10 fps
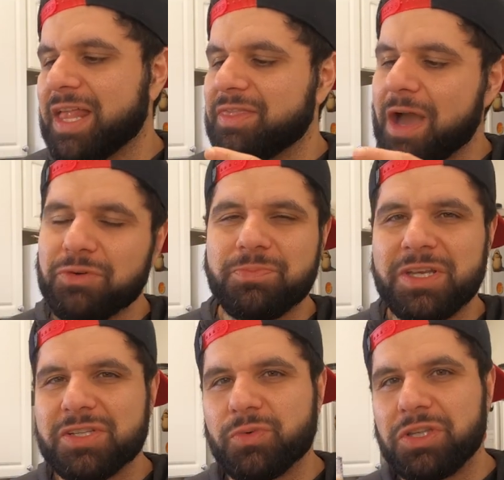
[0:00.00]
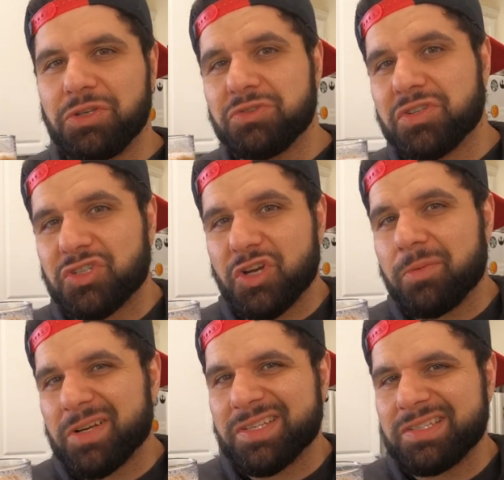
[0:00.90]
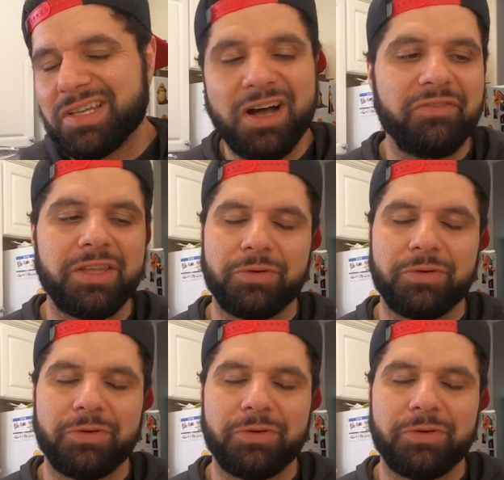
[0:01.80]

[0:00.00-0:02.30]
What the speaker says: and that was because we used a Starbucks instant coffee